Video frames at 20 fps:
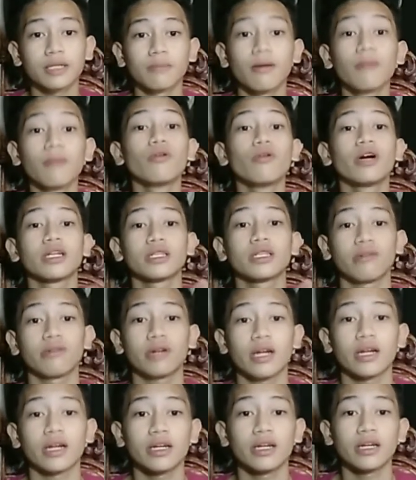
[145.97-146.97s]
Basin, mabuhat
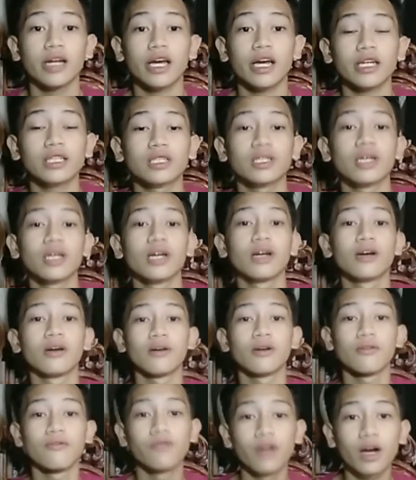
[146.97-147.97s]
na next
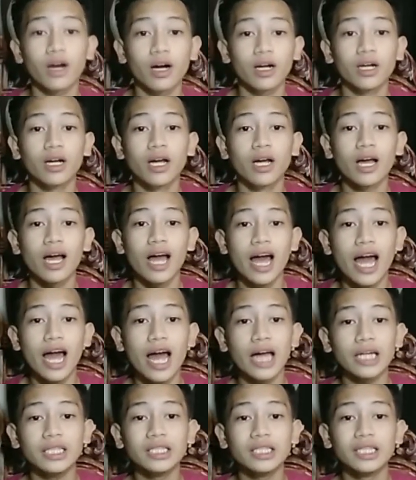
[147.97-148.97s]
vlog.
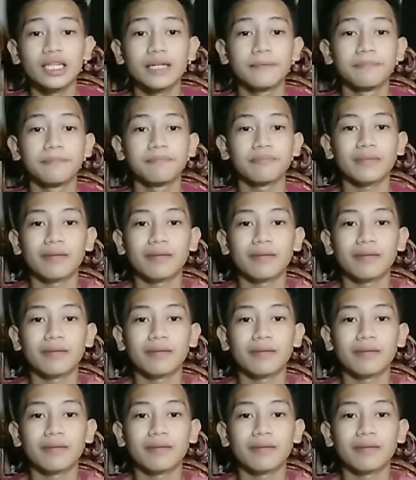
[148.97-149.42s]
And